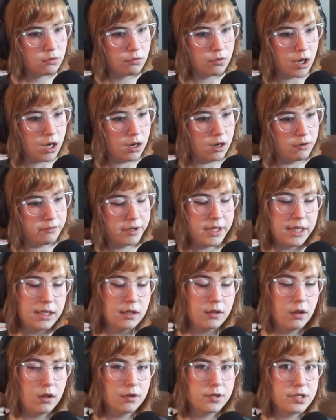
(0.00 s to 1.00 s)
uh, reading
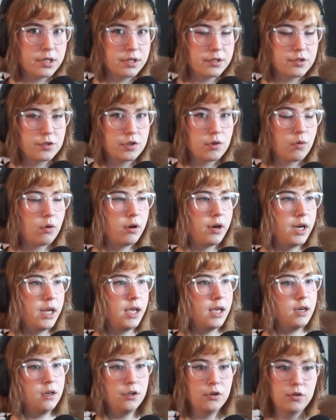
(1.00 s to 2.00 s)
along to the story,
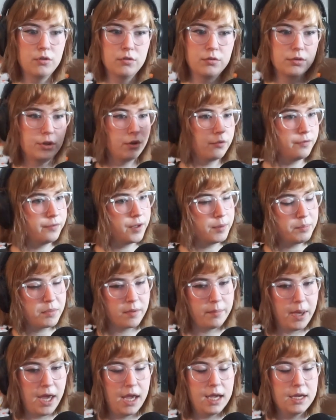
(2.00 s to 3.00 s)
and you'll you'll flip the
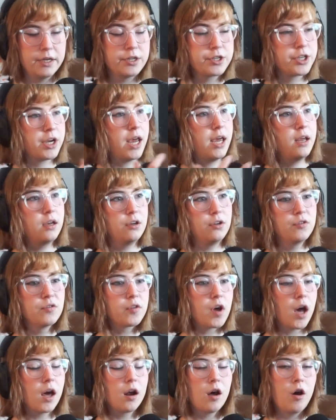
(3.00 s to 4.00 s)
page, and you've
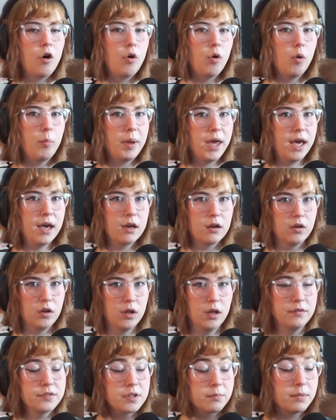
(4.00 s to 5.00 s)
got a whole panel
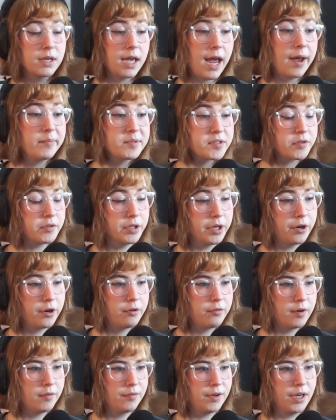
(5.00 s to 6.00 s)
of something absolutely
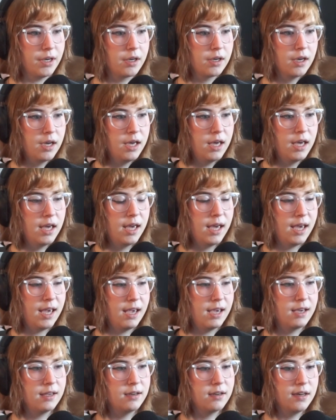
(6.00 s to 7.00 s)
horrific,
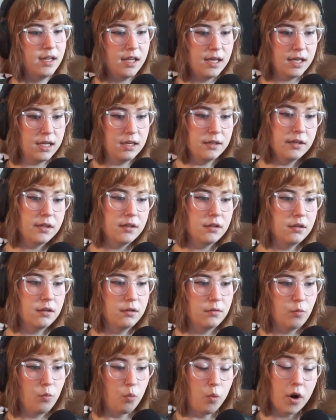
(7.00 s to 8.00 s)
and it
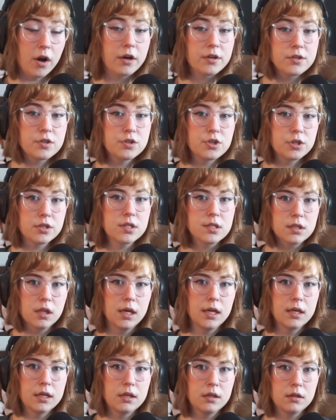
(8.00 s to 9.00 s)
works just
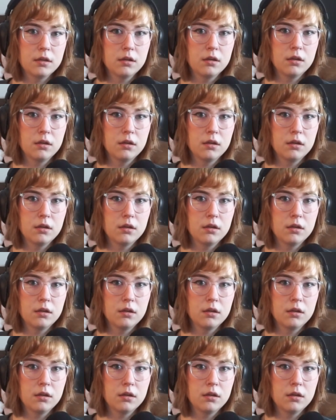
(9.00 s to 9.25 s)
like